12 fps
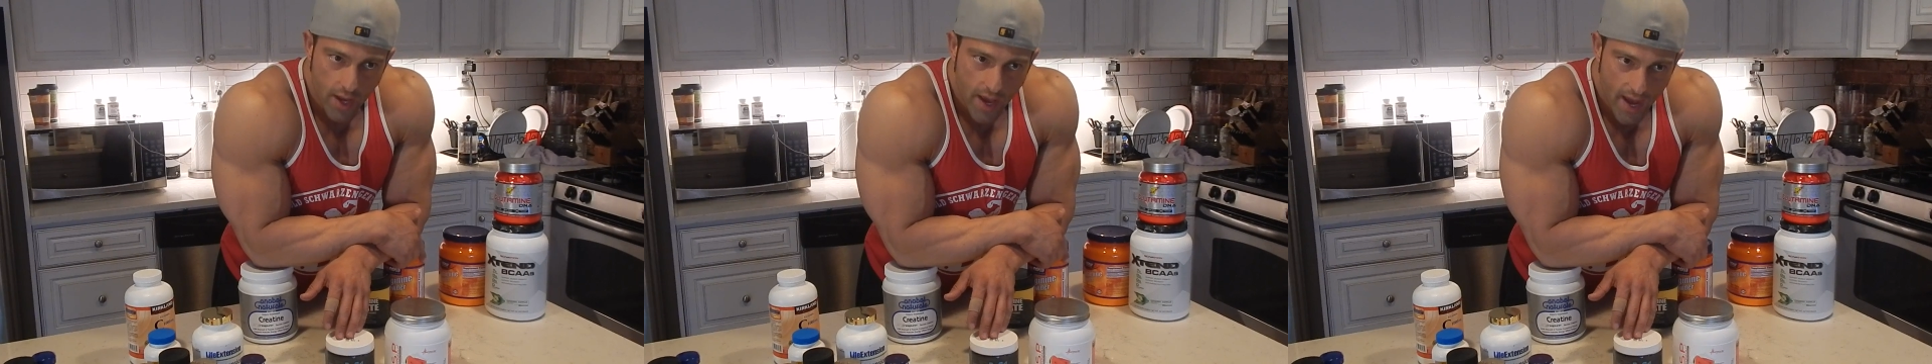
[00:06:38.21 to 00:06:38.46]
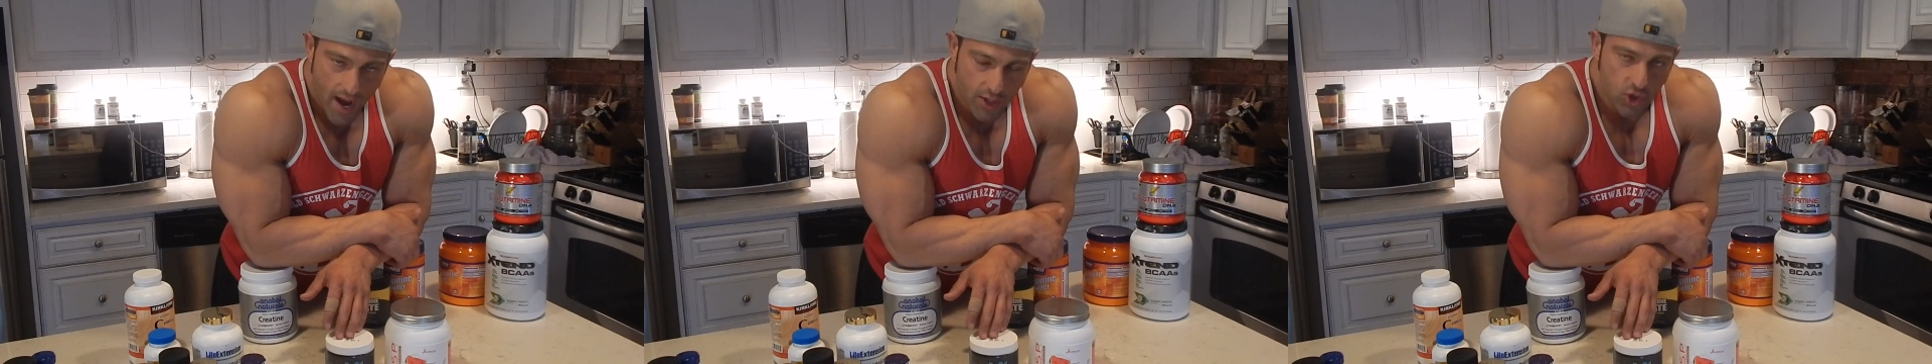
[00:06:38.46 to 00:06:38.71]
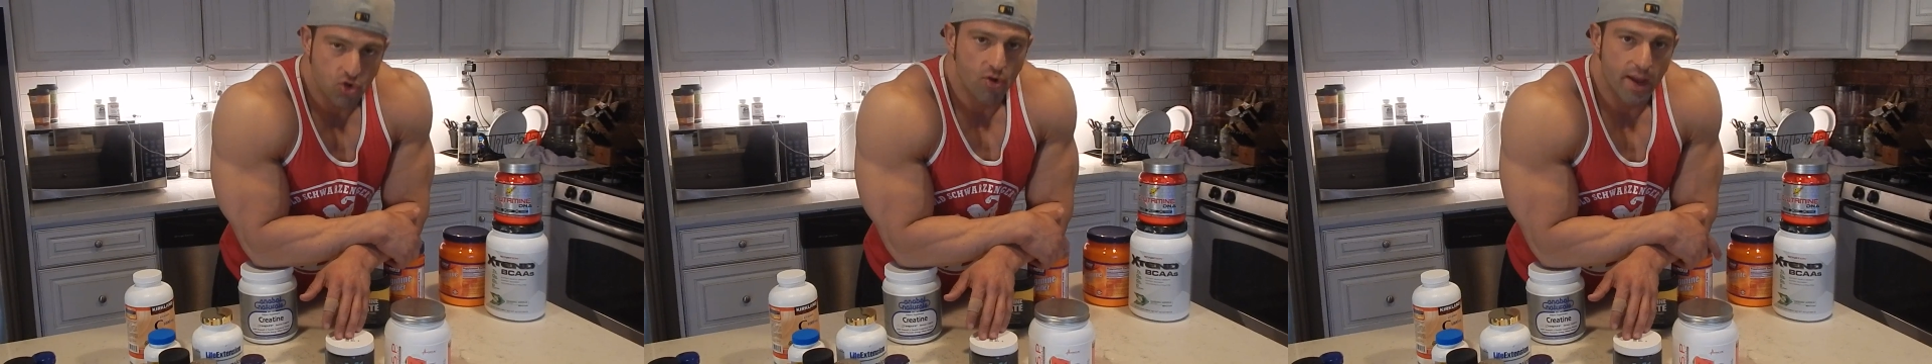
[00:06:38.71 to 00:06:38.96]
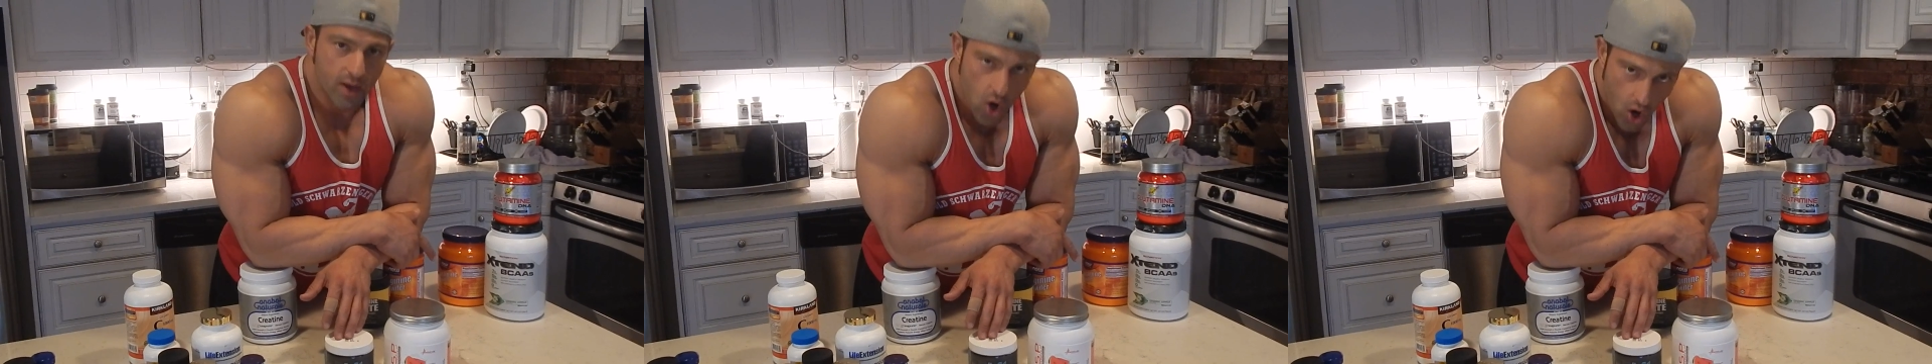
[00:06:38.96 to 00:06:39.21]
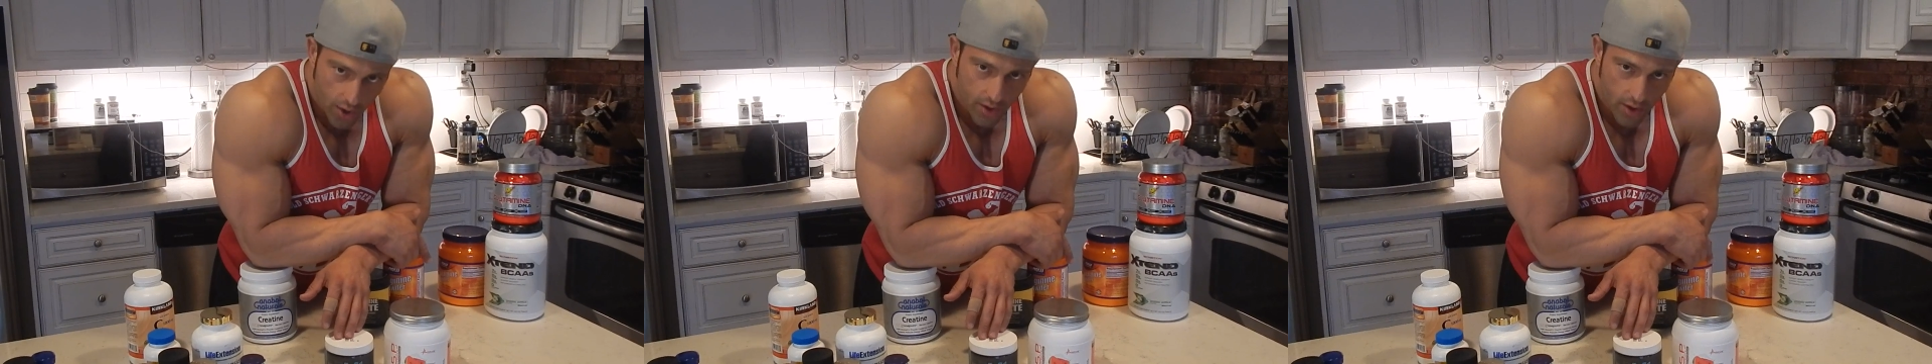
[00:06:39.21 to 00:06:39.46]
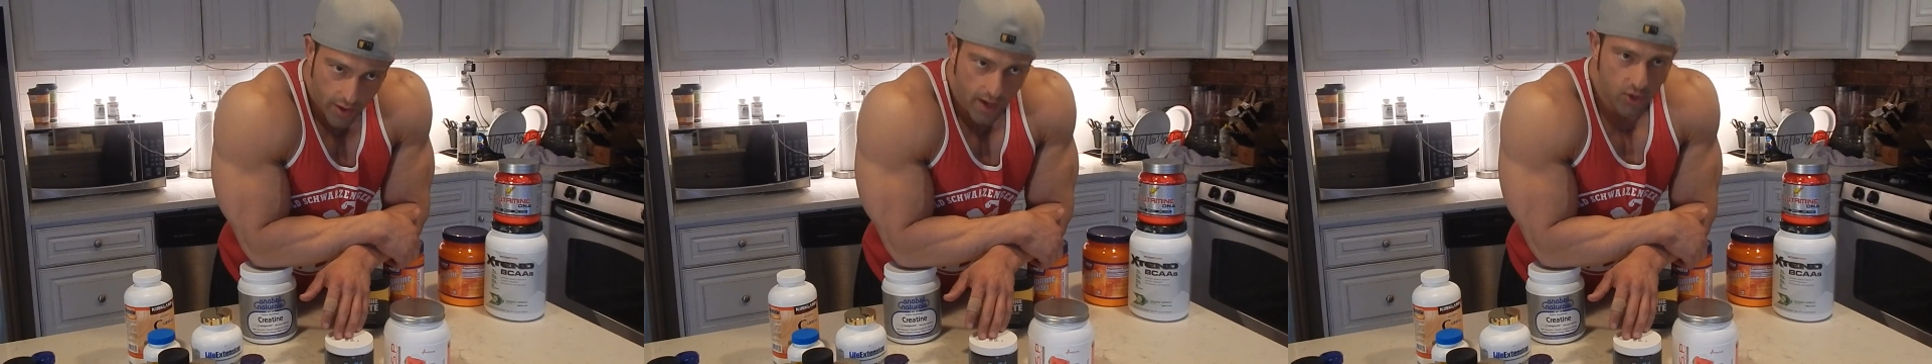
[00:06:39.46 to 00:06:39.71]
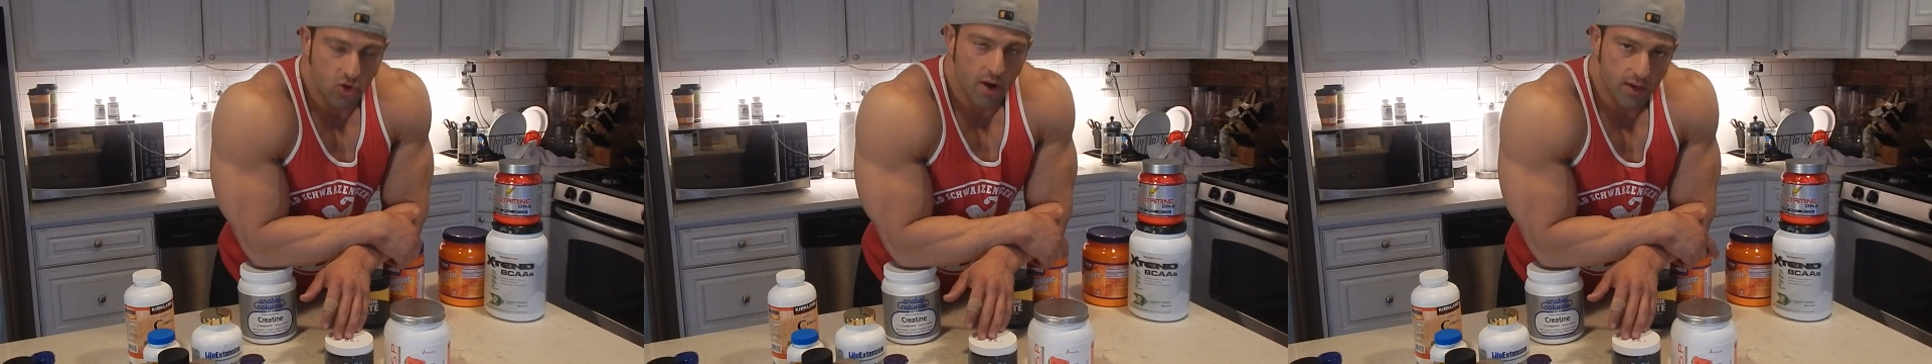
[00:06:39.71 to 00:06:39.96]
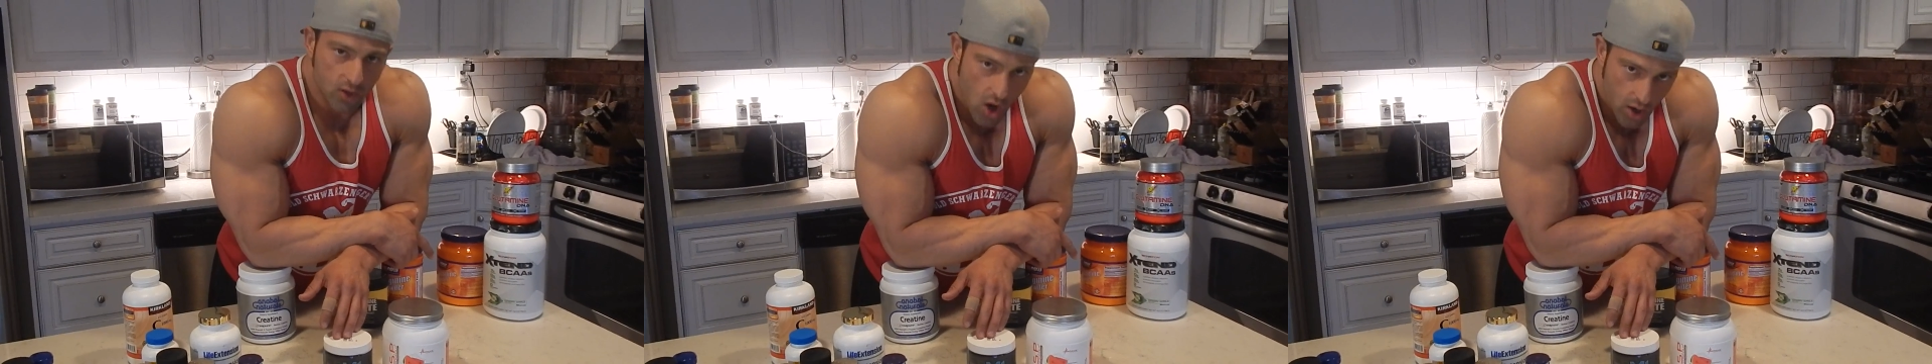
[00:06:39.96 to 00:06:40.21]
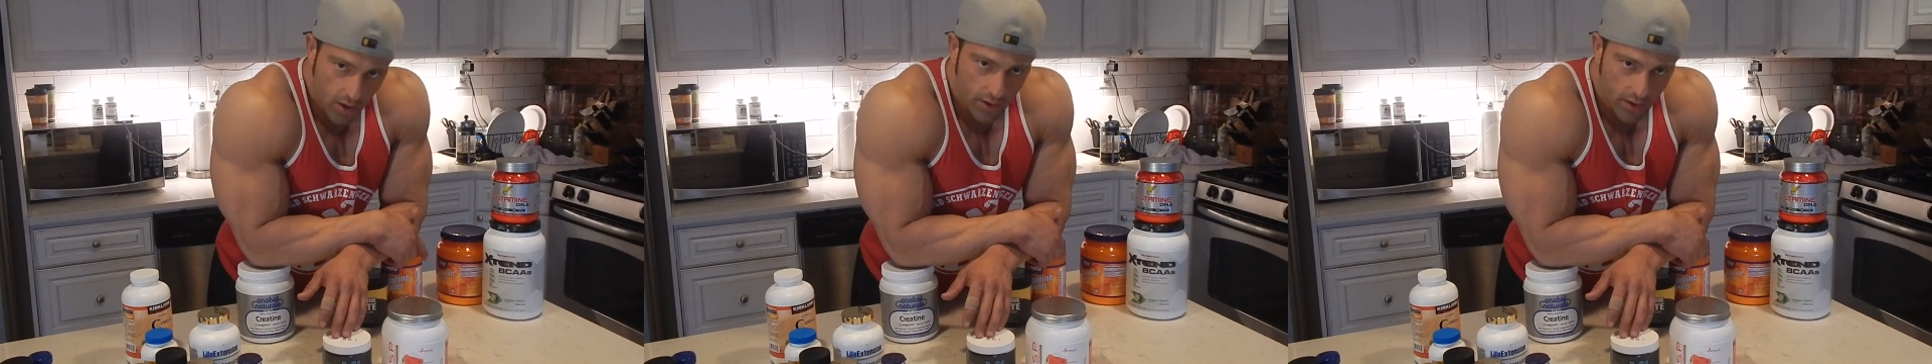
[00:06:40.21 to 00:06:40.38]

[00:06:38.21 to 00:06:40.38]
and I train harder, and I train longer,